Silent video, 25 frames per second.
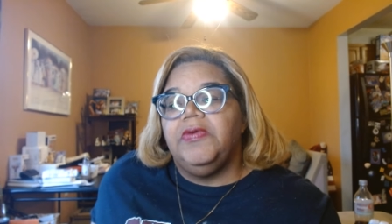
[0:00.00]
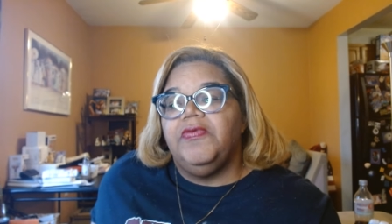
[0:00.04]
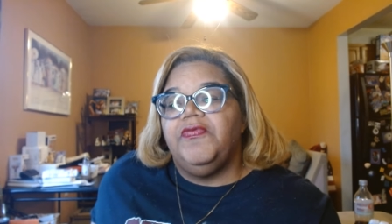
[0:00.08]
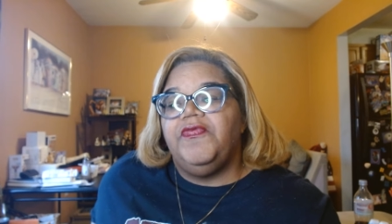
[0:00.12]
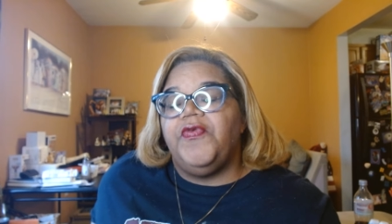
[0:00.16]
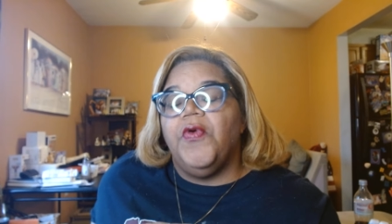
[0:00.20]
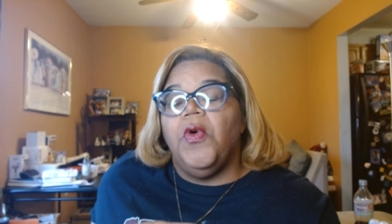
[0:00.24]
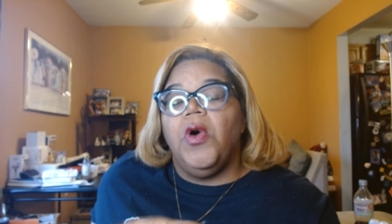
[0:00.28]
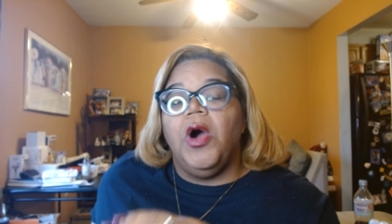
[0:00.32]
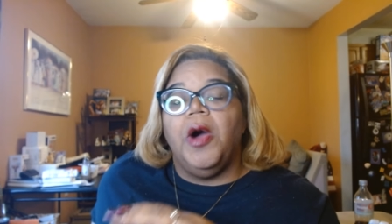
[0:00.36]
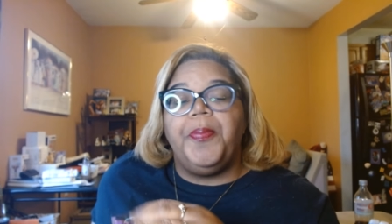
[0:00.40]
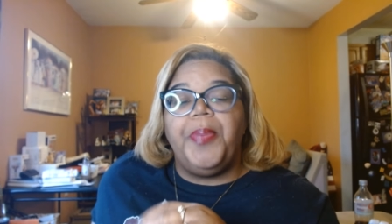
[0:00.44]

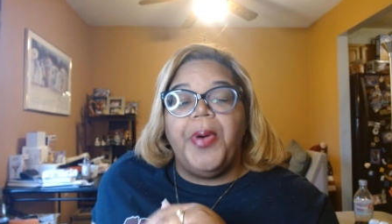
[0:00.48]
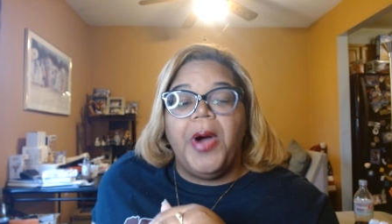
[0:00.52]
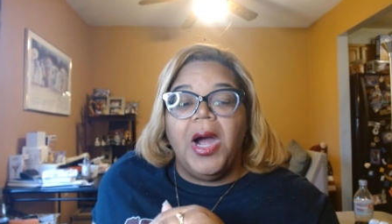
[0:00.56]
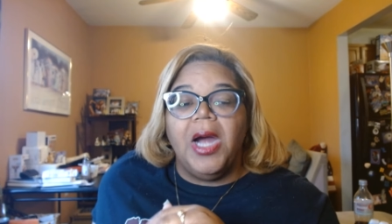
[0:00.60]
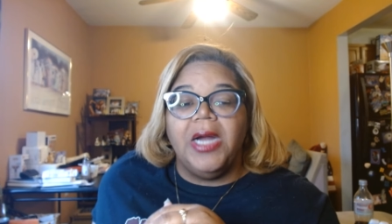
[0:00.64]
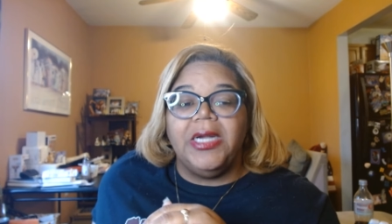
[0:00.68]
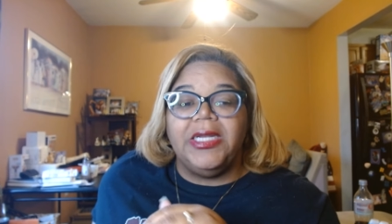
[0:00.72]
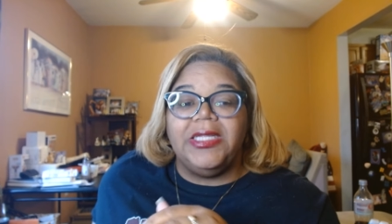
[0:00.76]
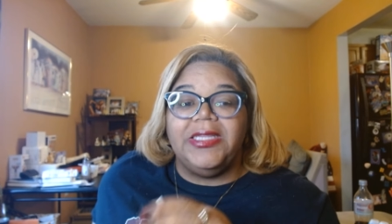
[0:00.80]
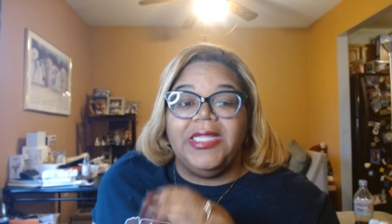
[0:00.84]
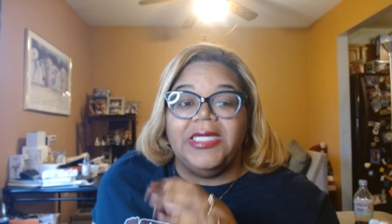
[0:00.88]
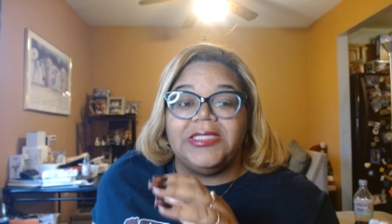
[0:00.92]
for a
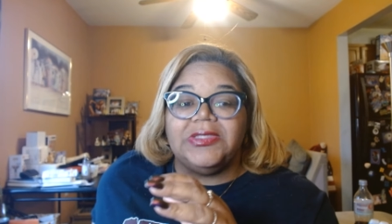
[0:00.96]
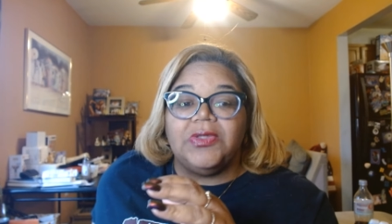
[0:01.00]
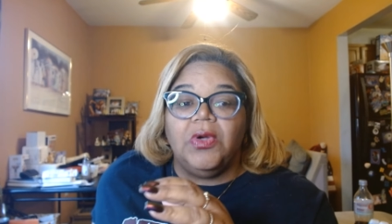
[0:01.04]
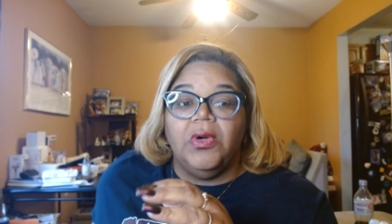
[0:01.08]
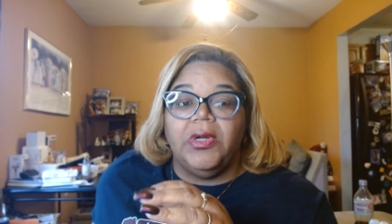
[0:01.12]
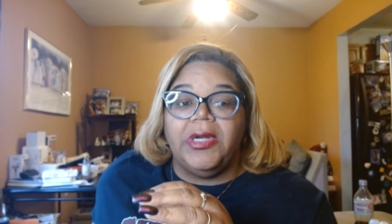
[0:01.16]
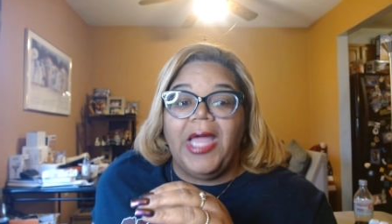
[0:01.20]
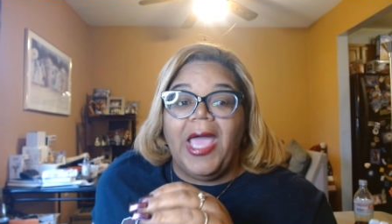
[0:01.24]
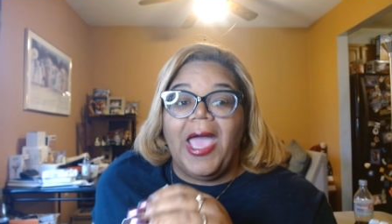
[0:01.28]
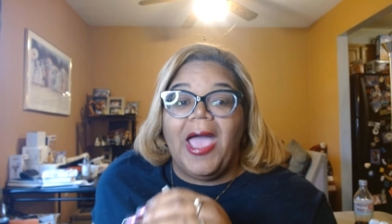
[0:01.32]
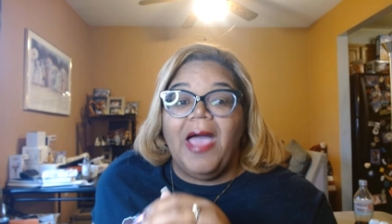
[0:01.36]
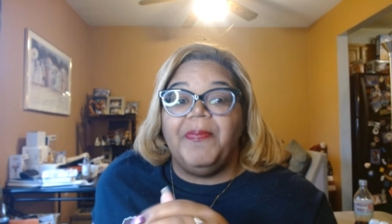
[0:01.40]
party that's going
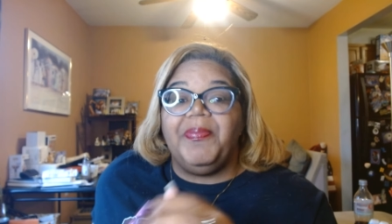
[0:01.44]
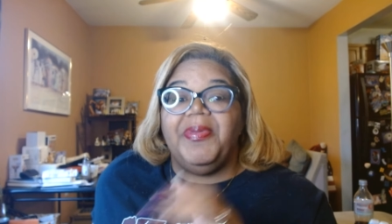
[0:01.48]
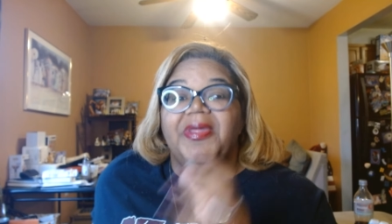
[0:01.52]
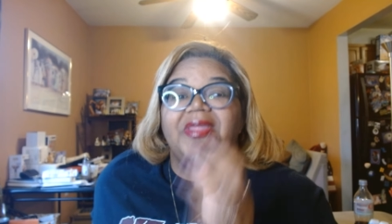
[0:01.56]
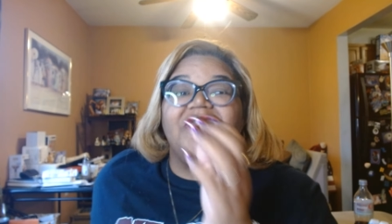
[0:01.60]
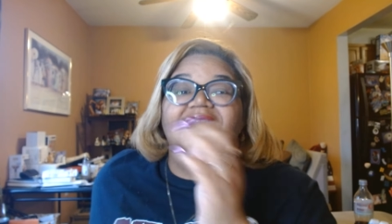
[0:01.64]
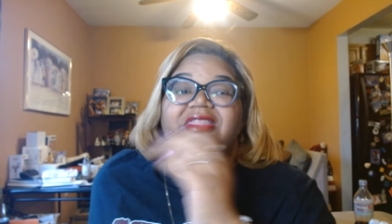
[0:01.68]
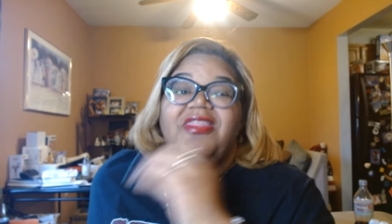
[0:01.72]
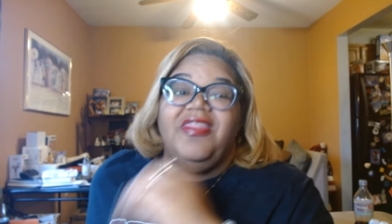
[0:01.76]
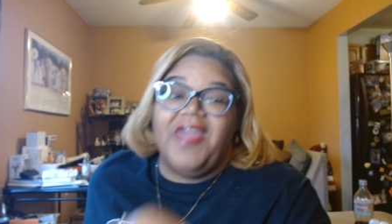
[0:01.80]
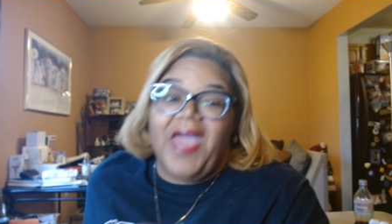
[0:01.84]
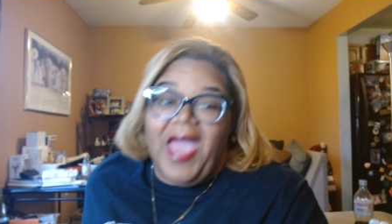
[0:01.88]
to
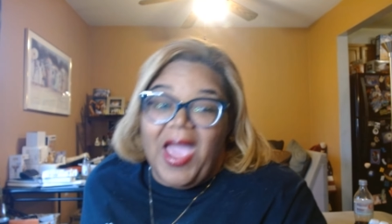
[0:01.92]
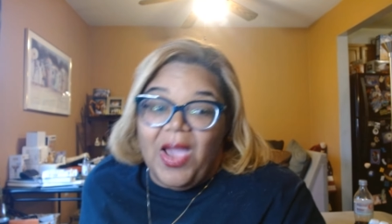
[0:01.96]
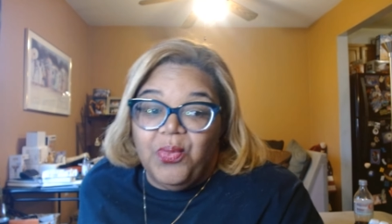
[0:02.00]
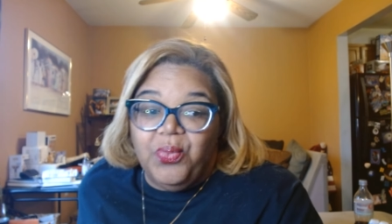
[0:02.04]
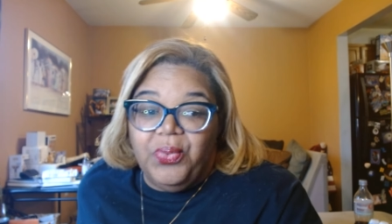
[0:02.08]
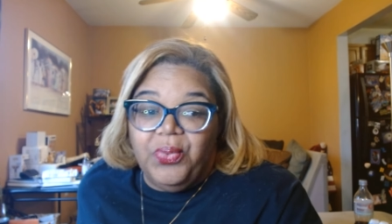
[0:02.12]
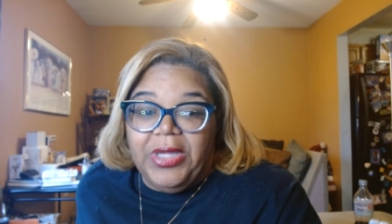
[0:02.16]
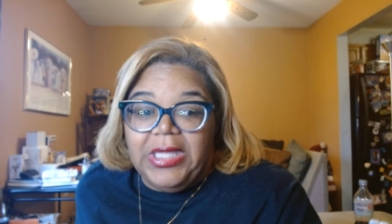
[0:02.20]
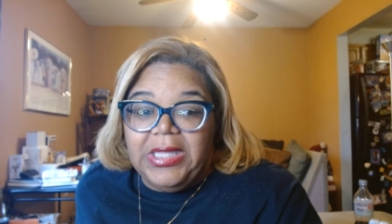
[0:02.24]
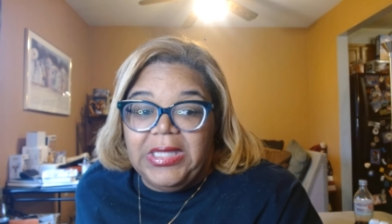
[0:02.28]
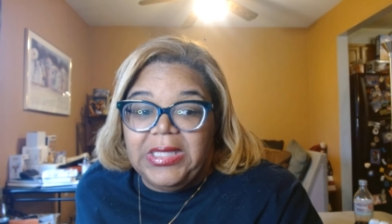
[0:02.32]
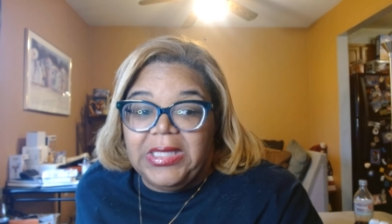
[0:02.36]
happen that
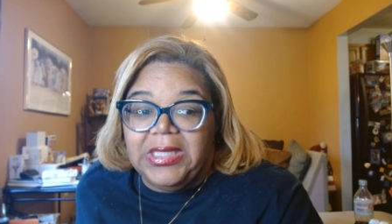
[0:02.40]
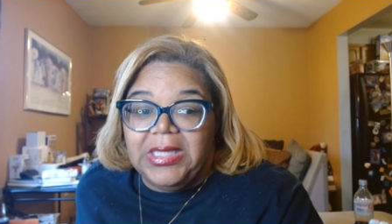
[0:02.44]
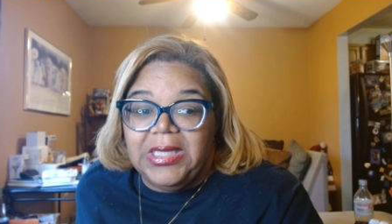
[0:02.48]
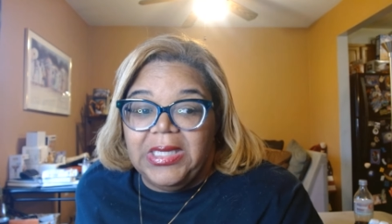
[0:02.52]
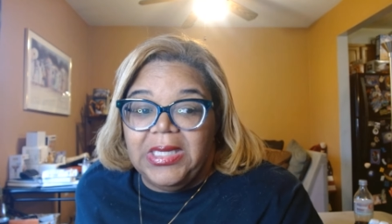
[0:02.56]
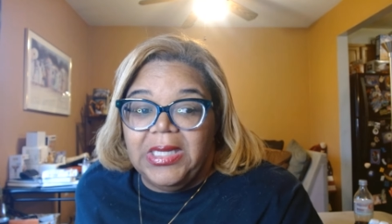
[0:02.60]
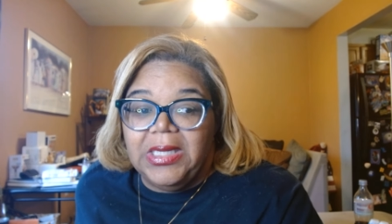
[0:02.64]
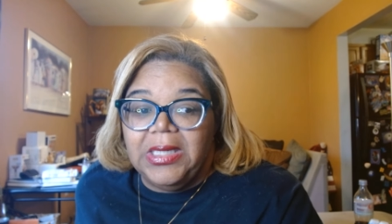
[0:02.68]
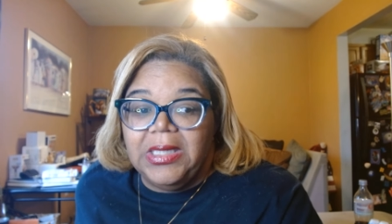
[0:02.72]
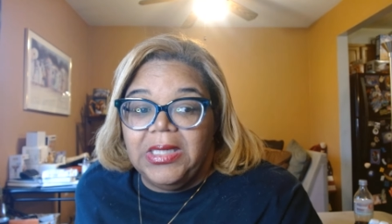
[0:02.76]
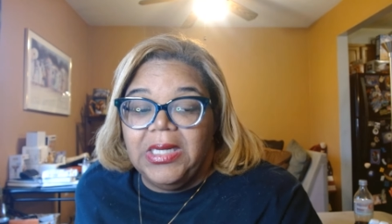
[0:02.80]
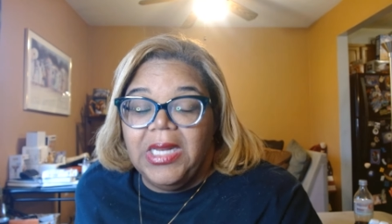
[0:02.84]

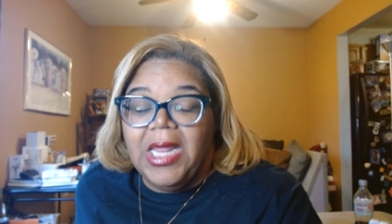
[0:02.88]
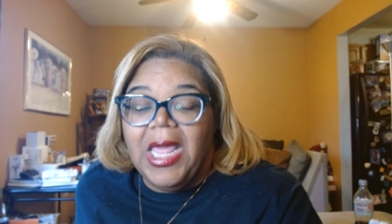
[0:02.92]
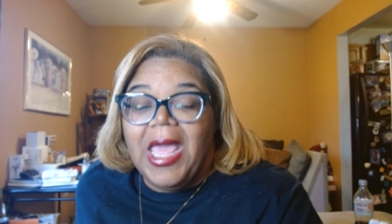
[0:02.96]
weekend